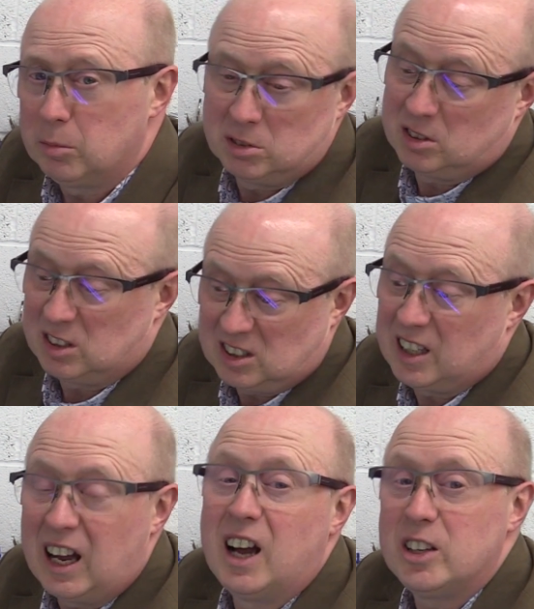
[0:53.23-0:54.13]
I'm just going to
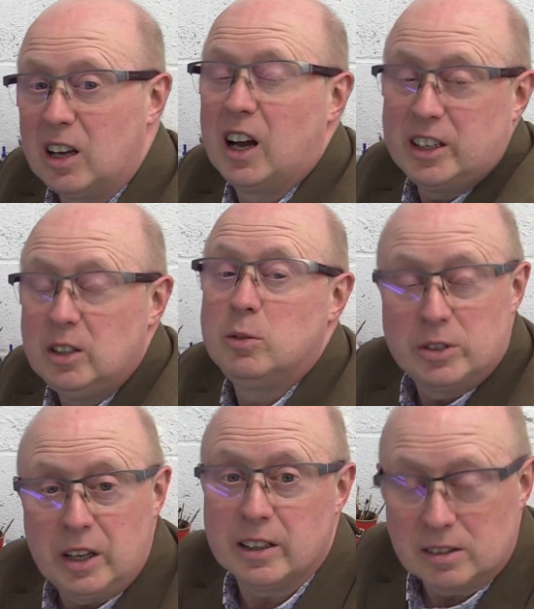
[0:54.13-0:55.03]
say I
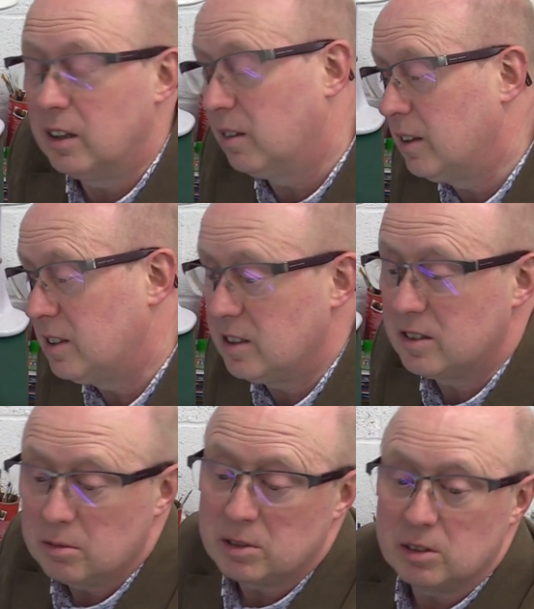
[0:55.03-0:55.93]
use this, and this
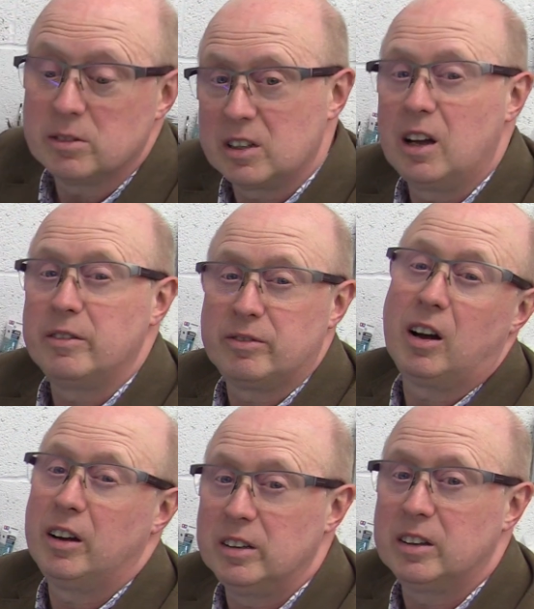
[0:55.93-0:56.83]
is the results I
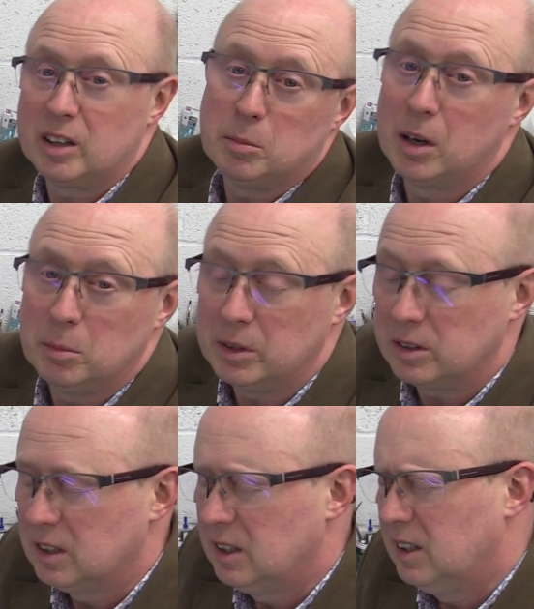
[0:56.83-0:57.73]
find at the moment.